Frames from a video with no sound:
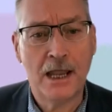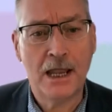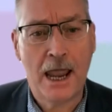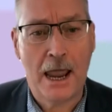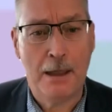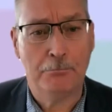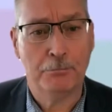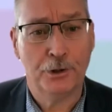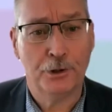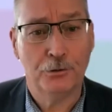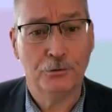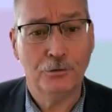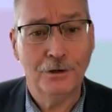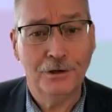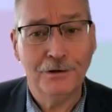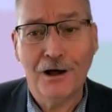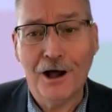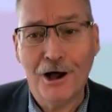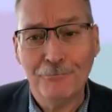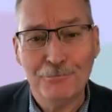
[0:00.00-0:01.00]
capital,
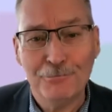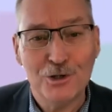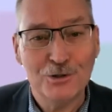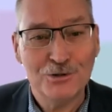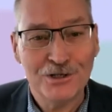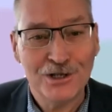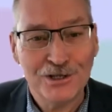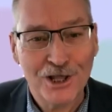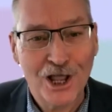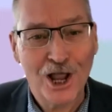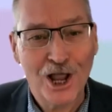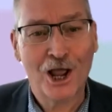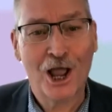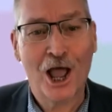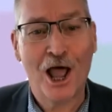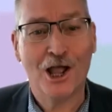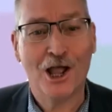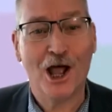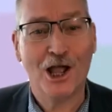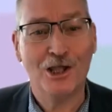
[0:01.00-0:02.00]
I'm using
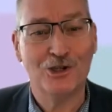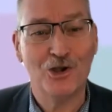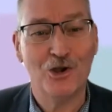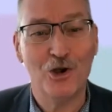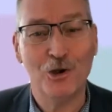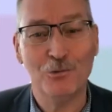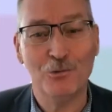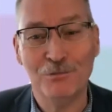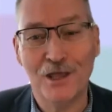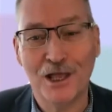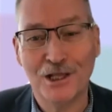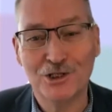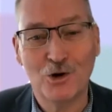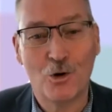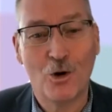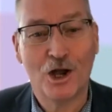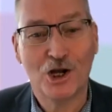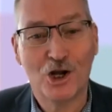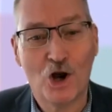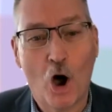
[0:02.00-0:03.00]
a term that's
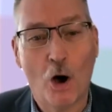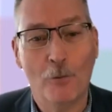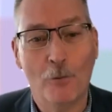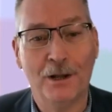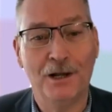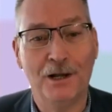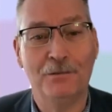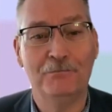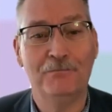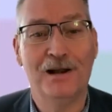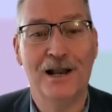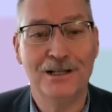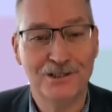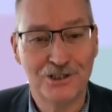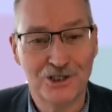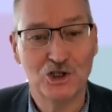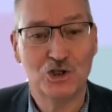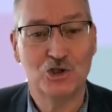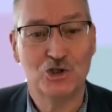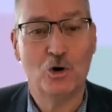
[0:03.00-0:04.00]
quite common, let's
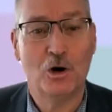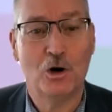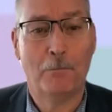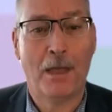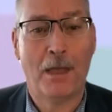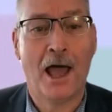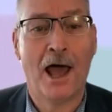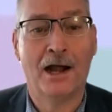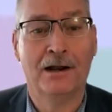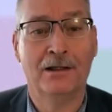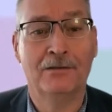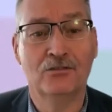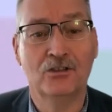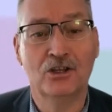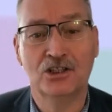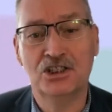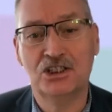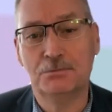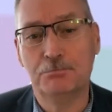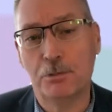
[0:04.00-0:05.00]
just talk about it, the
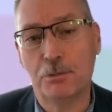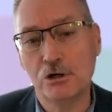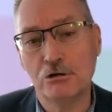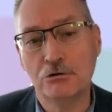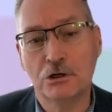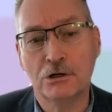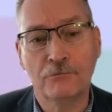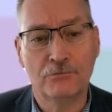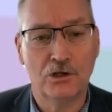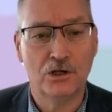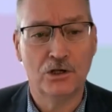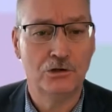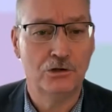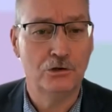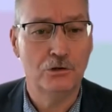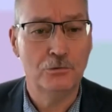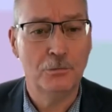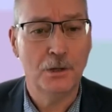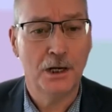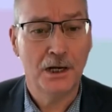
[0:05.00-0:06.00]
spirit of the
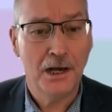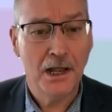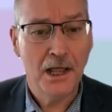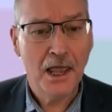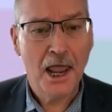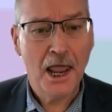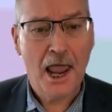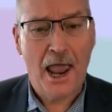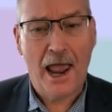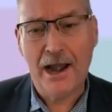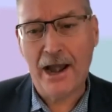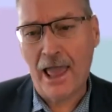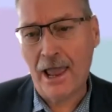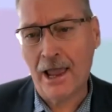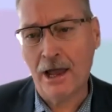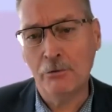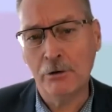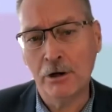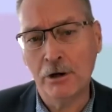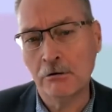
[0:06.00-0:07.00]
human and
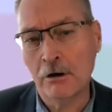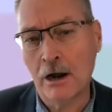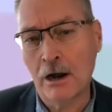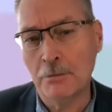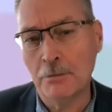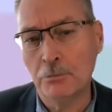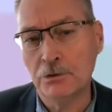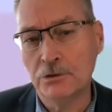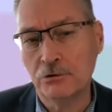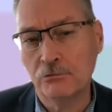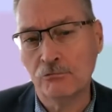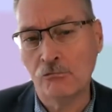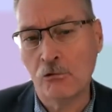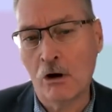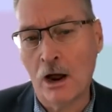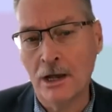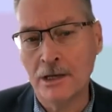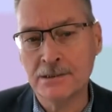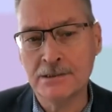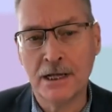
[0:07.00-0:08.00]
how we're able to
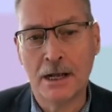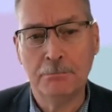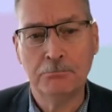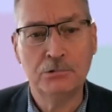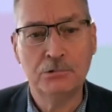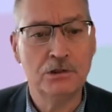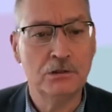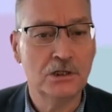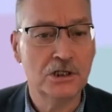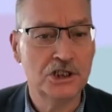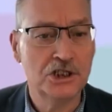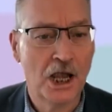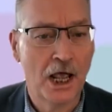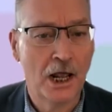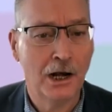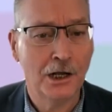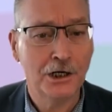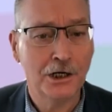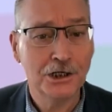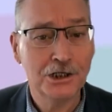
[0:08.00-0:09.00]
rise up to the
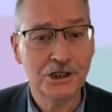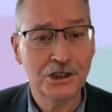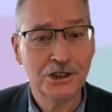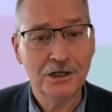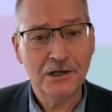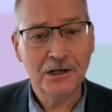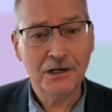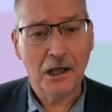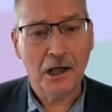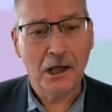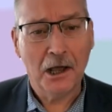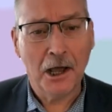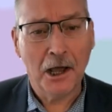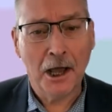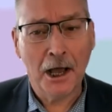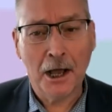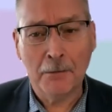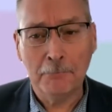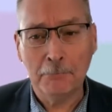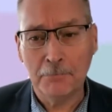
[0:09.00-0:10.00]
challenge.
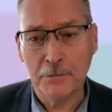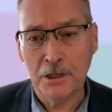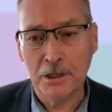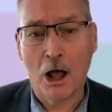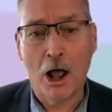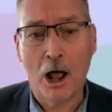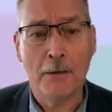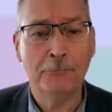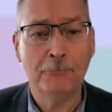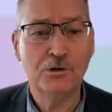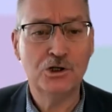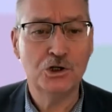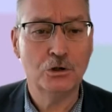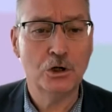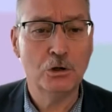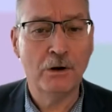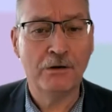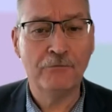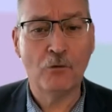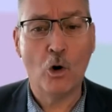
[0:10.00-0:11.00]
You know, I'm sure
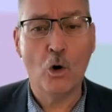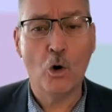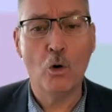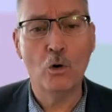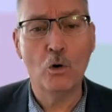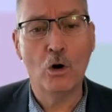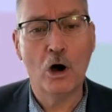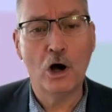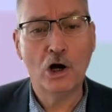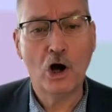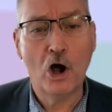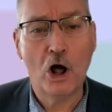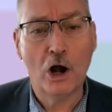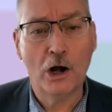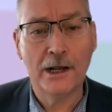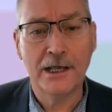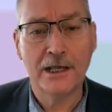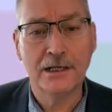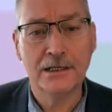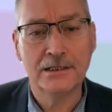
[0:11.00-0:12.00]
we've all got
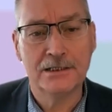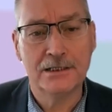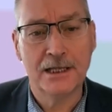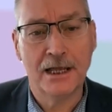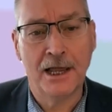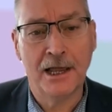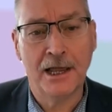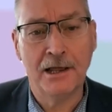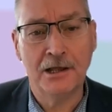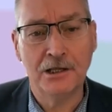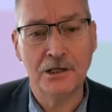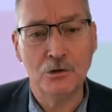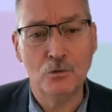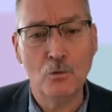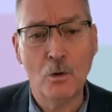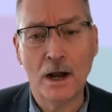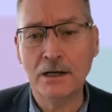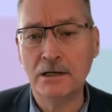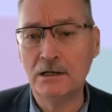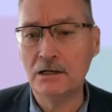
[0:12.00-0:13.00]
colleagues that you
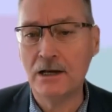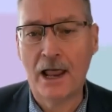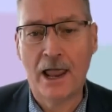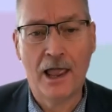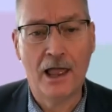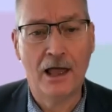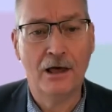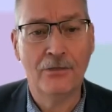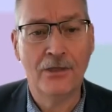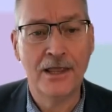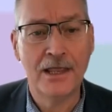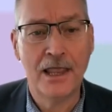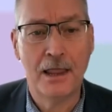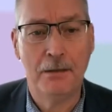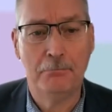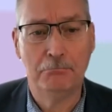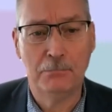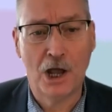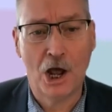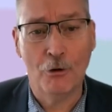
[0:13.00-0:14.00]
wondered how they
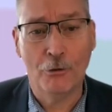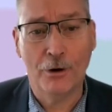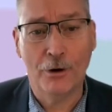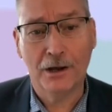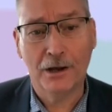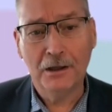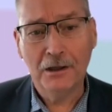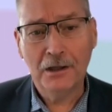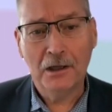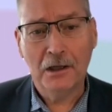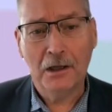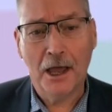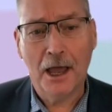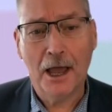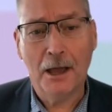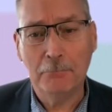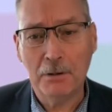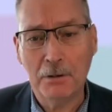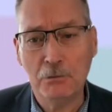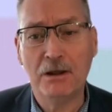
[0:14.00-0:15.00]
kept going,
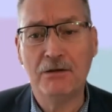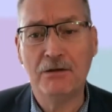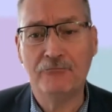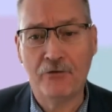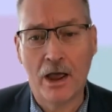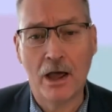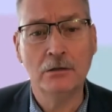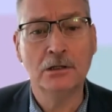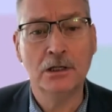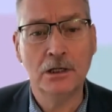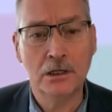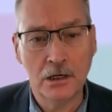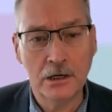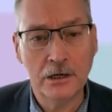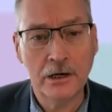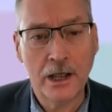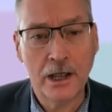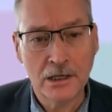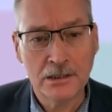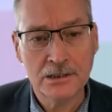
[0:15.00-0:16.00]
but we found it in
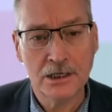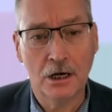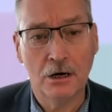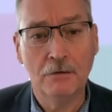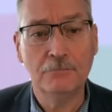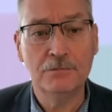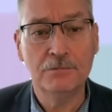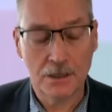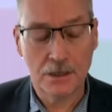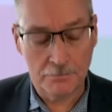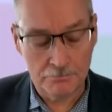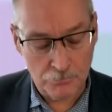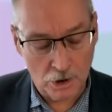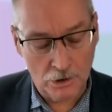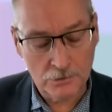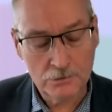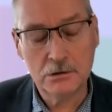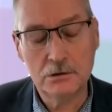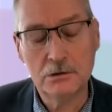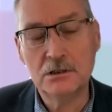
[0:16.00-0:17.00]
ourselves,
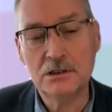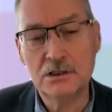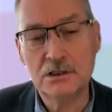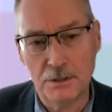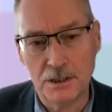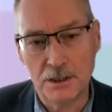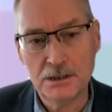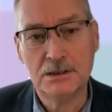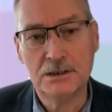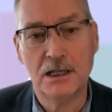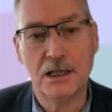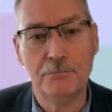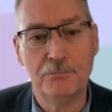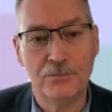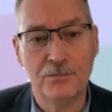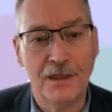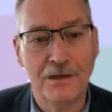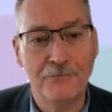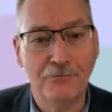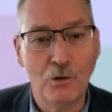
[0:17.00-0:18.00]
not to dismiss that
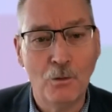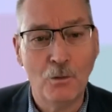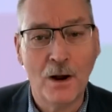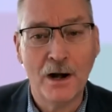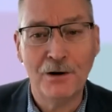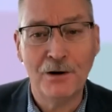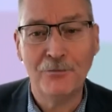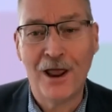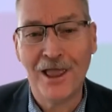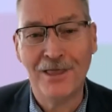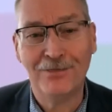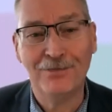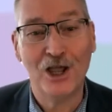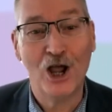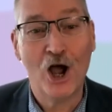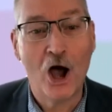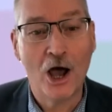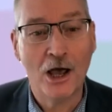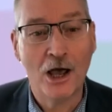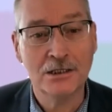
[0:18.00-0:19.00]
everyone had
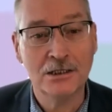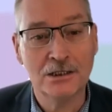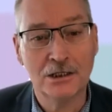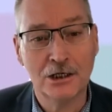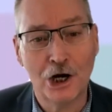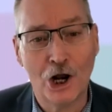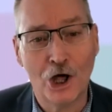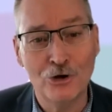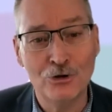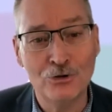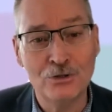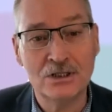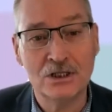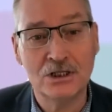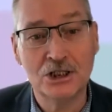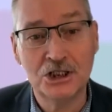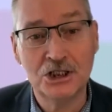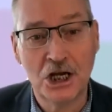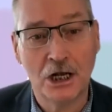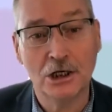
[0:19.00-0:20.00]
their highs and lows
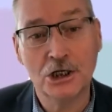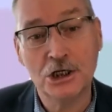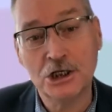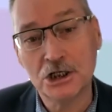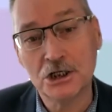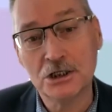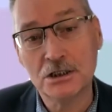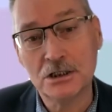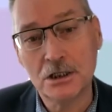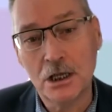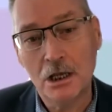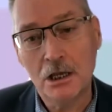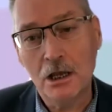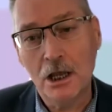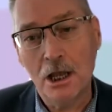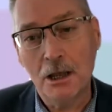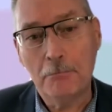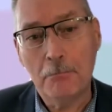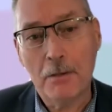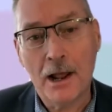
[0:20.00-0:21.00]
and challenges,
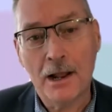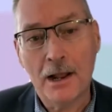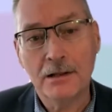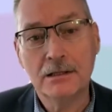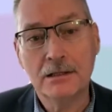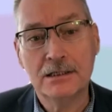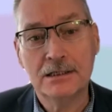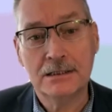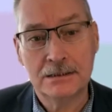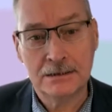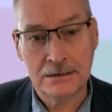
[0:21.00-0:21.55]
but